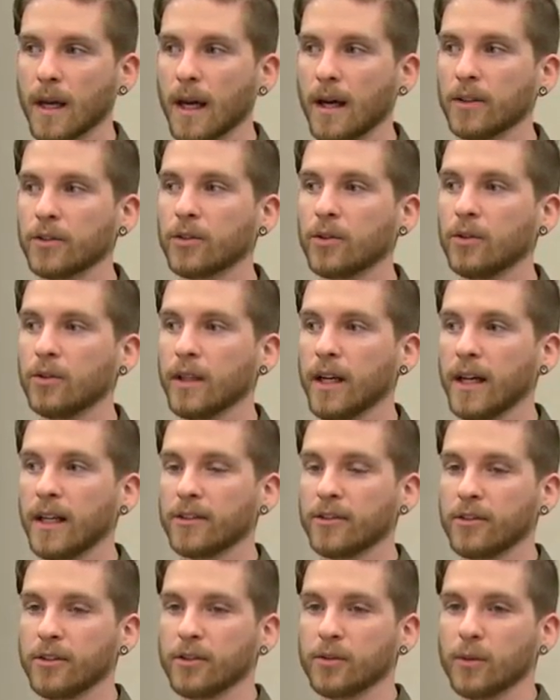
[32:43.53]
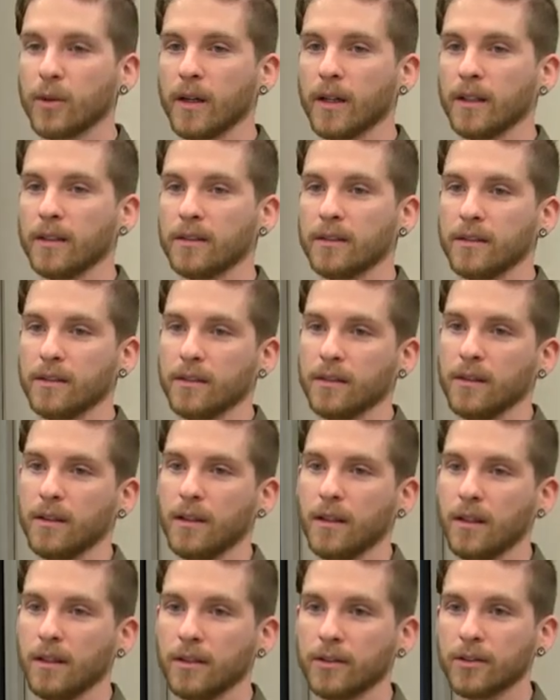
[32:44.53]
Household hazardous waste.
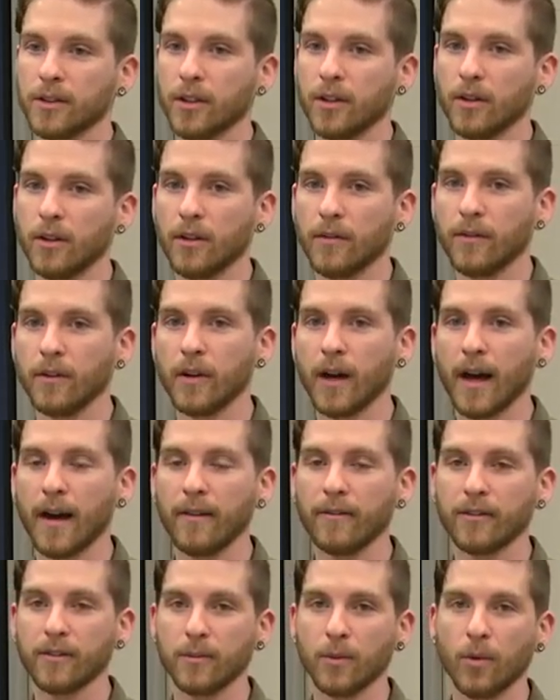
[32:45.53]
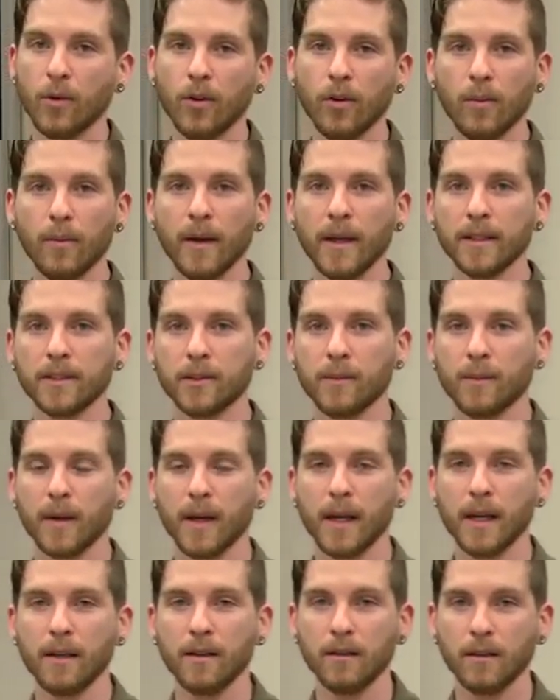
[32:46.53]
So if you have some oil-based
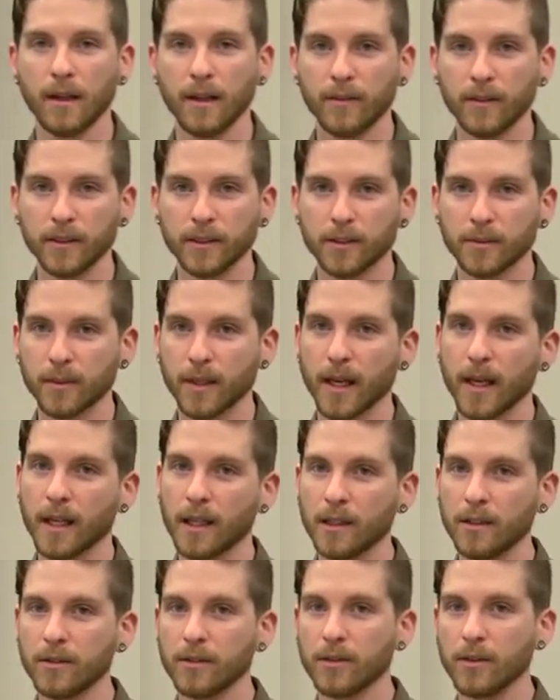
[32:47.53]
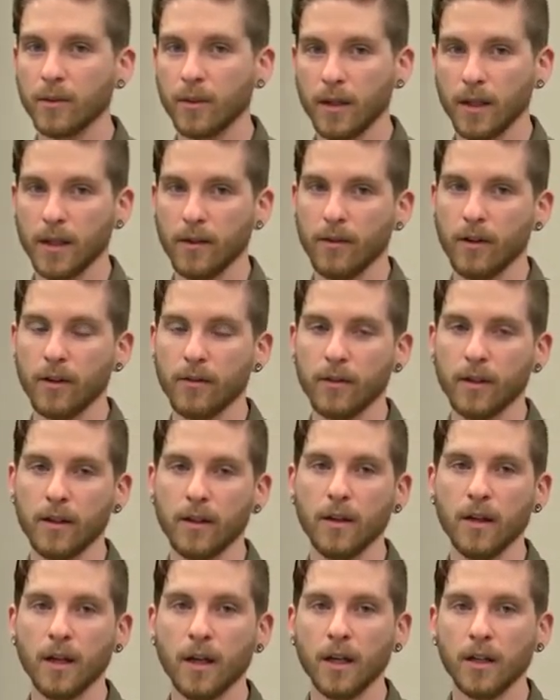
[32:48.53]
paint left in some cans and you want to get rid of
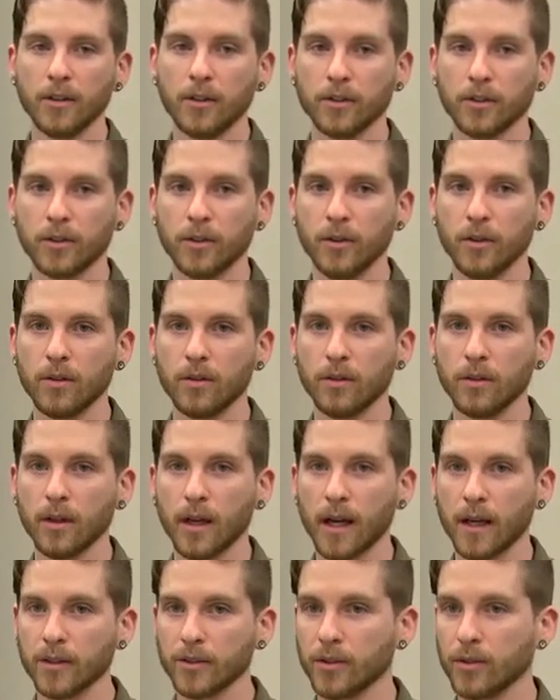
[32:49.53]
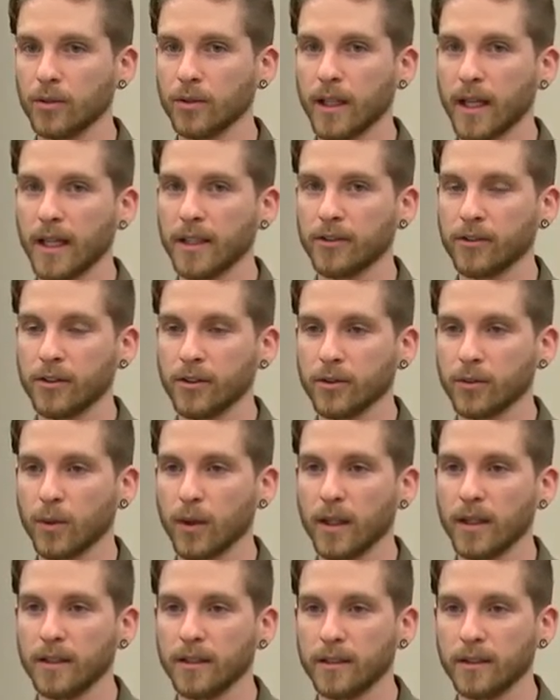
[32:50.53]
it, just Google household hazardous
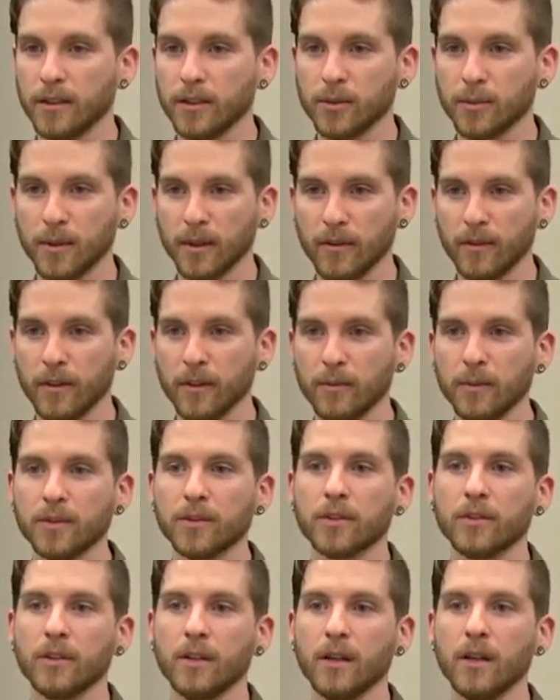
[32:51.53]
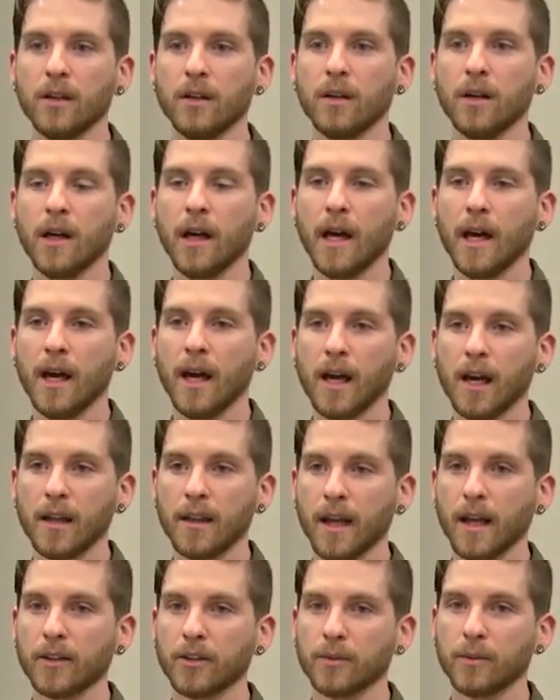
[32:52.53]
waste in Springfield, Missouri,
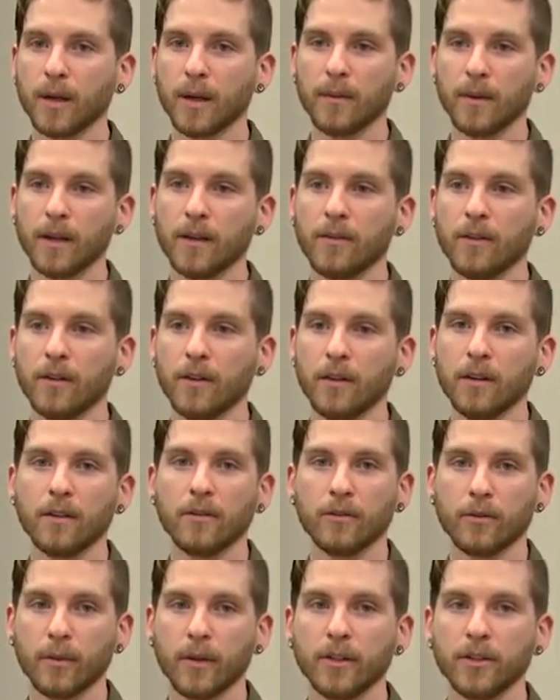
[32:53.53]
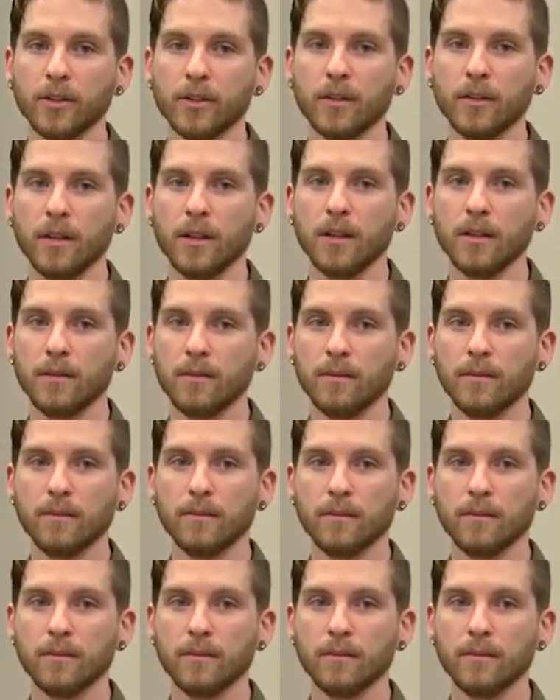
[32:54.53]
and that should probably give you all the information you need.